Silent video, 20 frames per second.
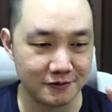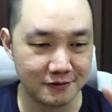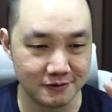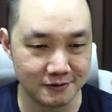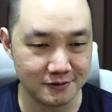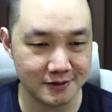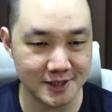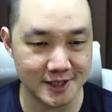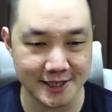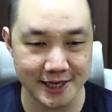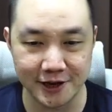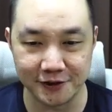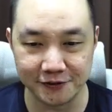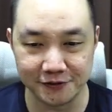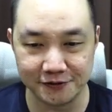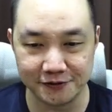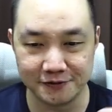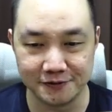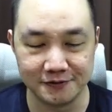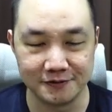
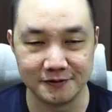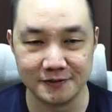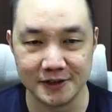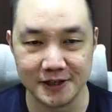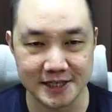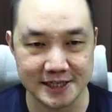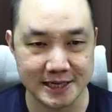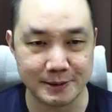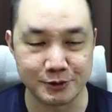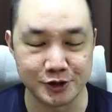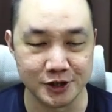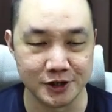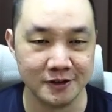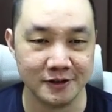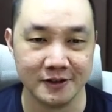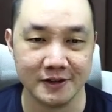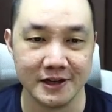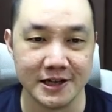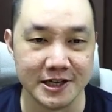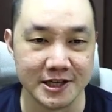self deception
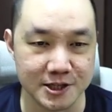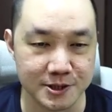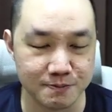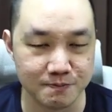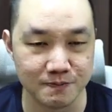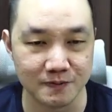is